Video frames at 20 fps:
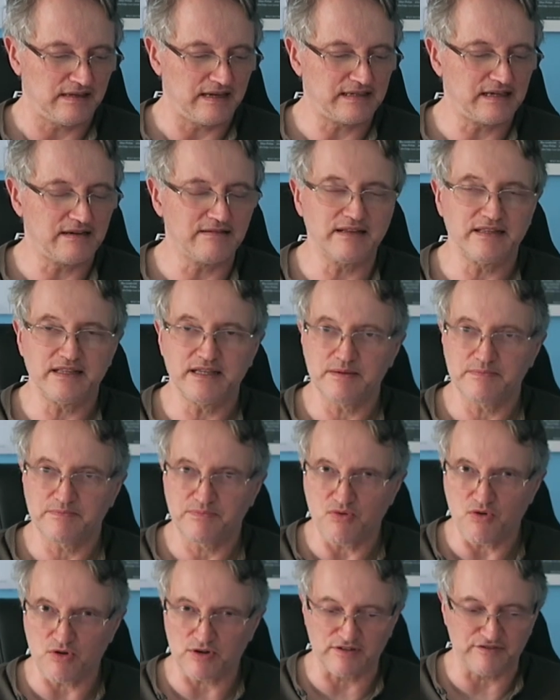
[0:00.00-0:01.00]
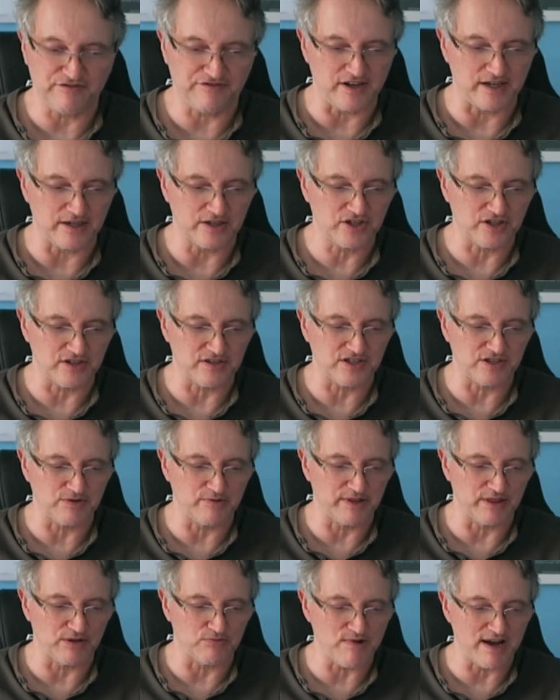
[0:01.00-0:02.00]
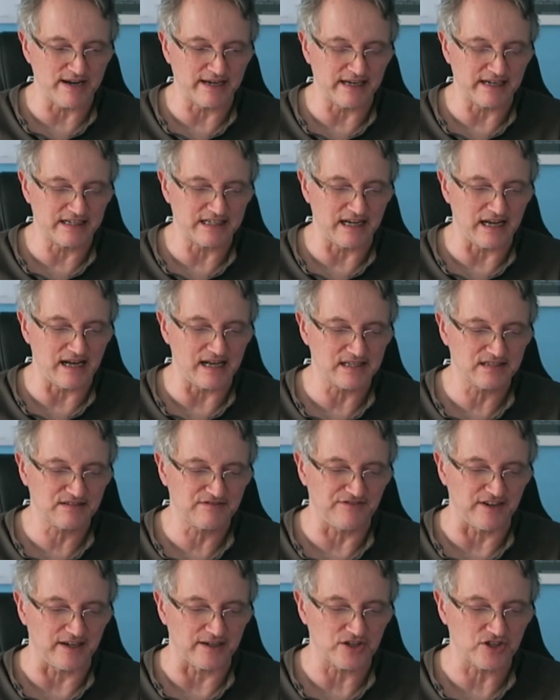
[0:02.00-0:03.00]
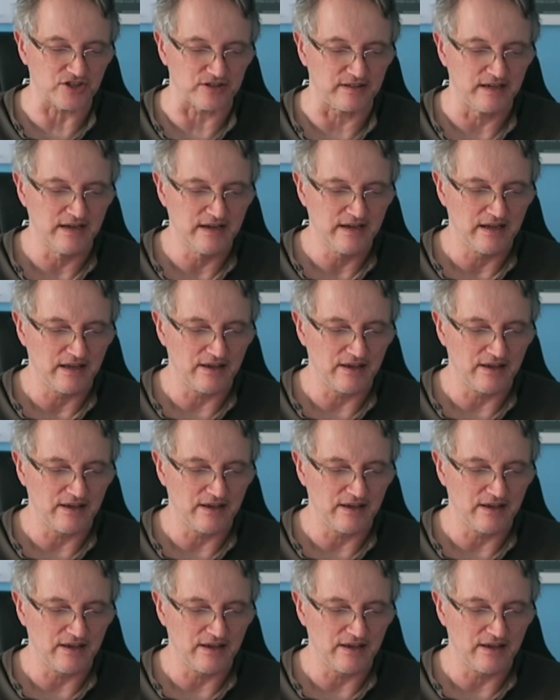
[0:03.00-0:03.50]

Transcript: And only the important functions are in the running task function.